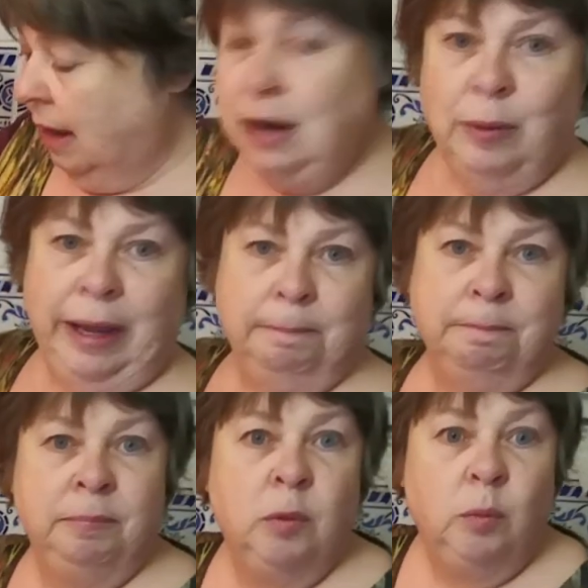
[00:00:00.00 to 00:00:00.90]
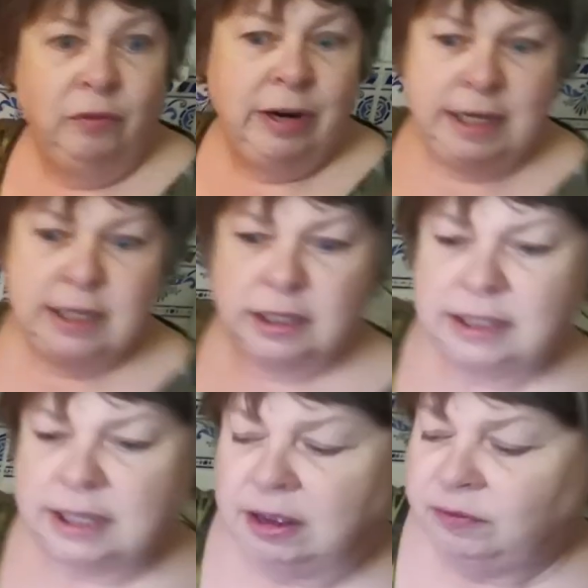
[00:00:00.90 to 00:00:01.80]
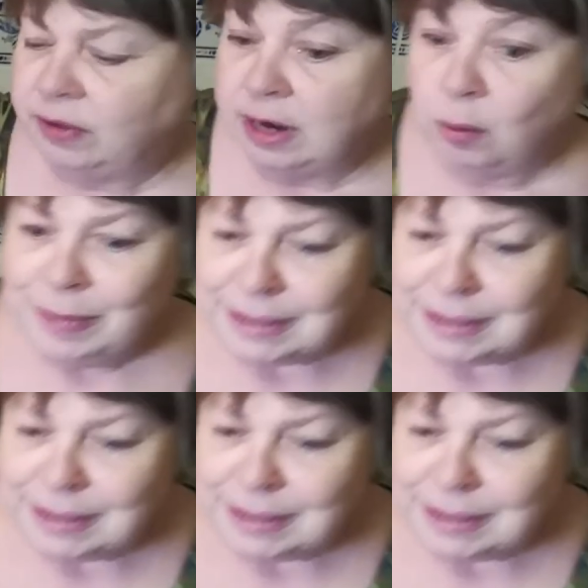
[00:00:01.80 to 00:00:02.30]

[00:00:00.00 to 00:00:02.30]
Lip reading: Anyway, we're ready to serve, and I